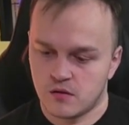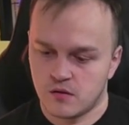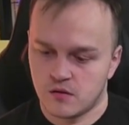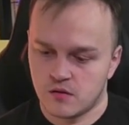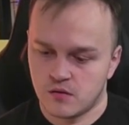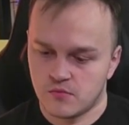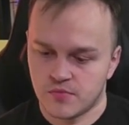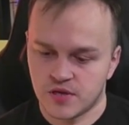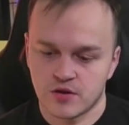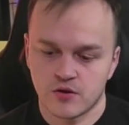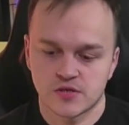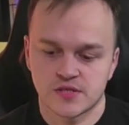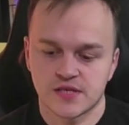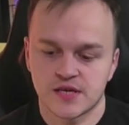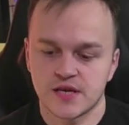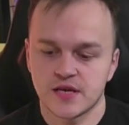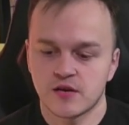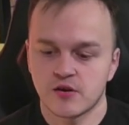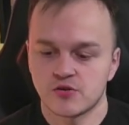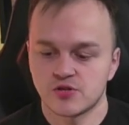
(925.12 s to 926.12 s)
Because
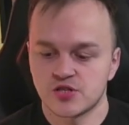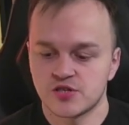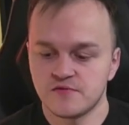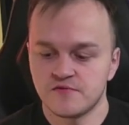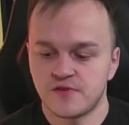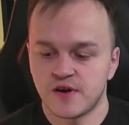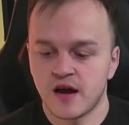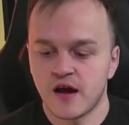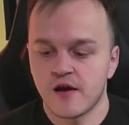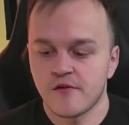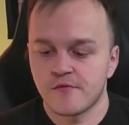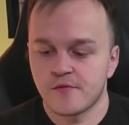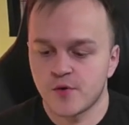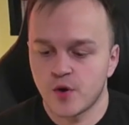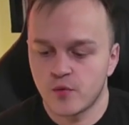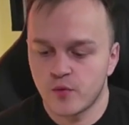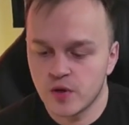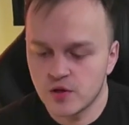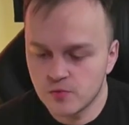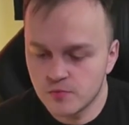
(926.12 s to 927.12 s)
king on g5
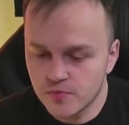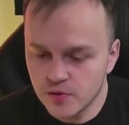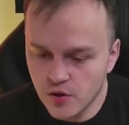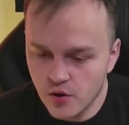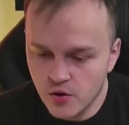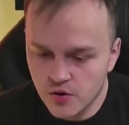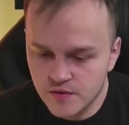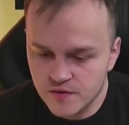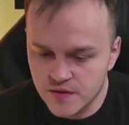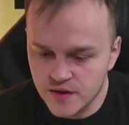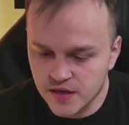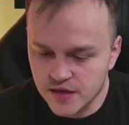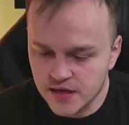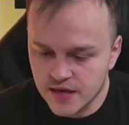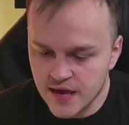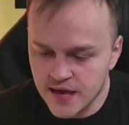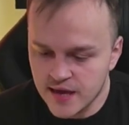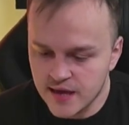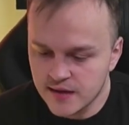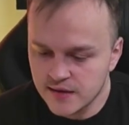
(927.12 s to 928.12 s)
will block the
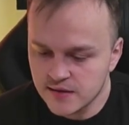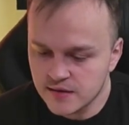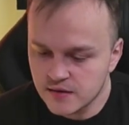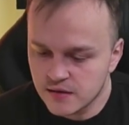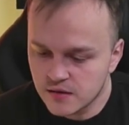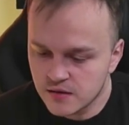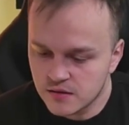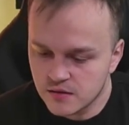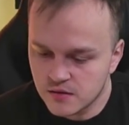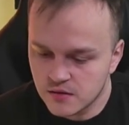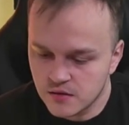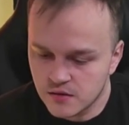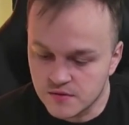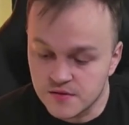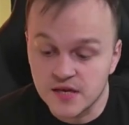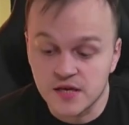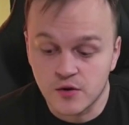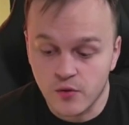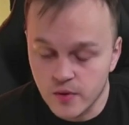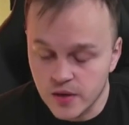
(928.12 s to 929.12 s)
king, or the
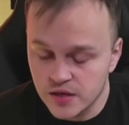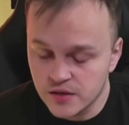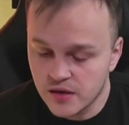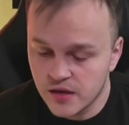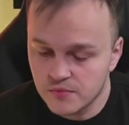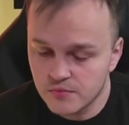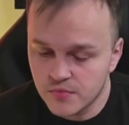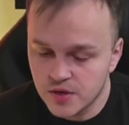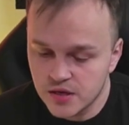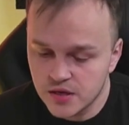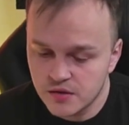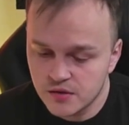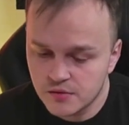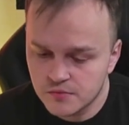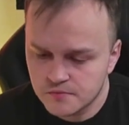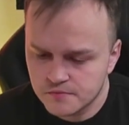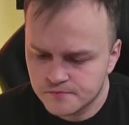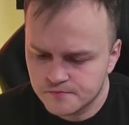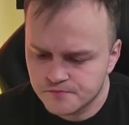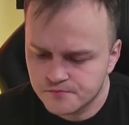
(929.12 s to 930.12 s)
queen, I
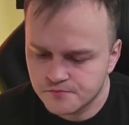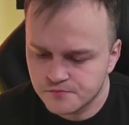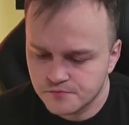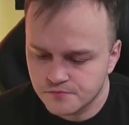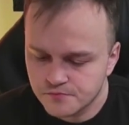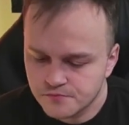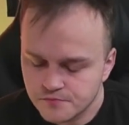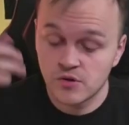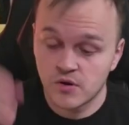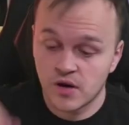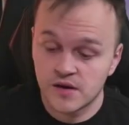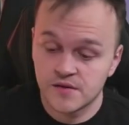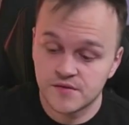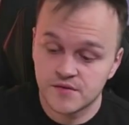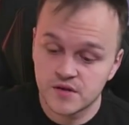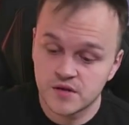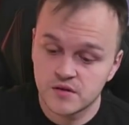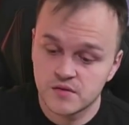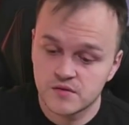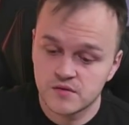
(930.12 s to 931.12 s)
mean. I
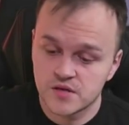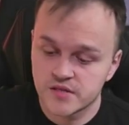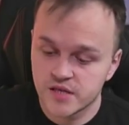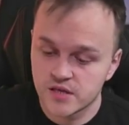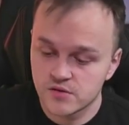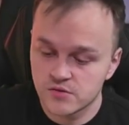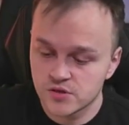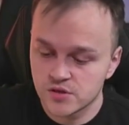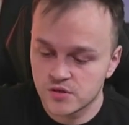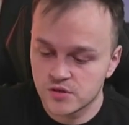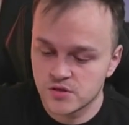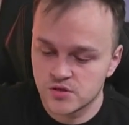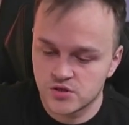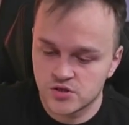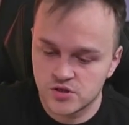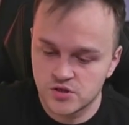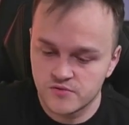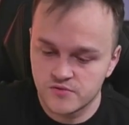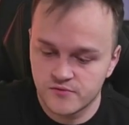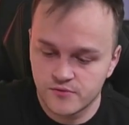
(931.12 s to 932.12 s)
think the solution is
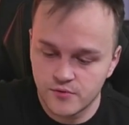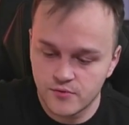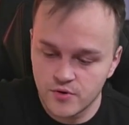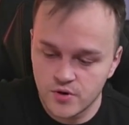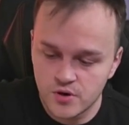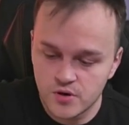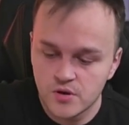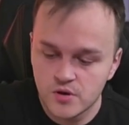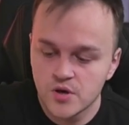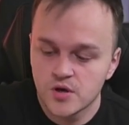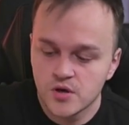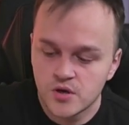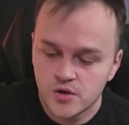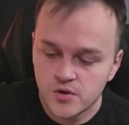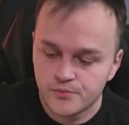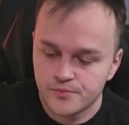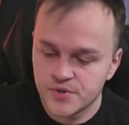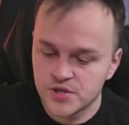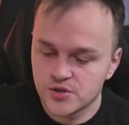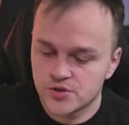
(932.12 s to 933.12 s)
g4,
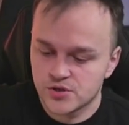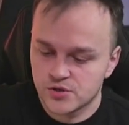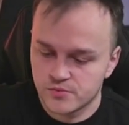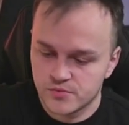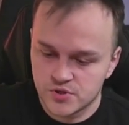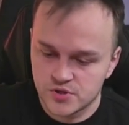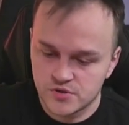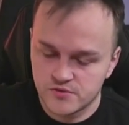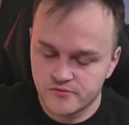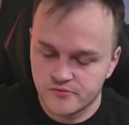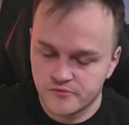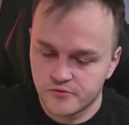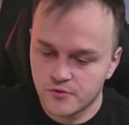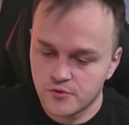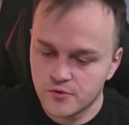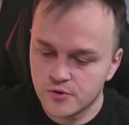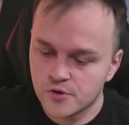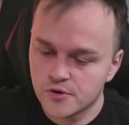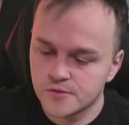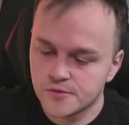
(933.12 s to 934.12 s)
bishop
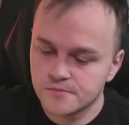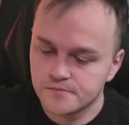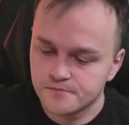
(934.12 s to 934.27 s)
g4,